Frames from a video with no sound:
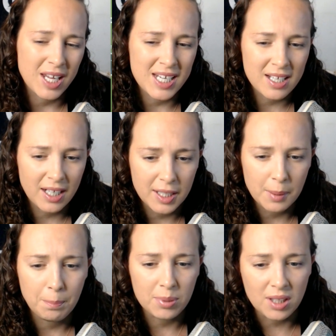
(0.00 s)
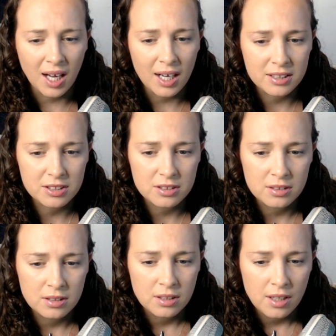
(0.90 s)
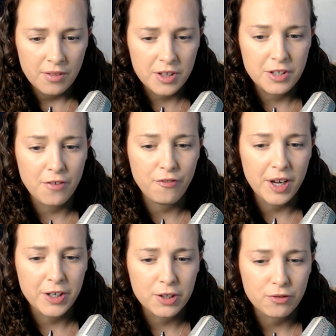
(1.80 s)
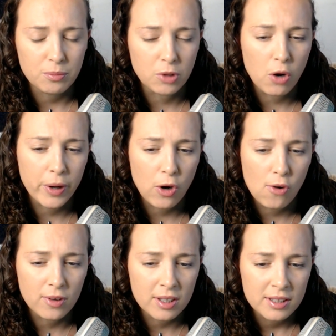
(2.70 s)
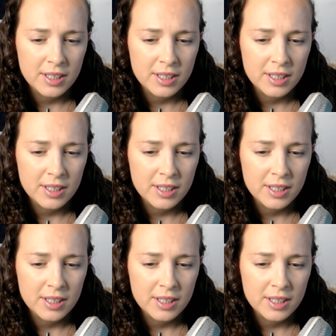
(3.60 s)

he kind of blocks the defender from going over.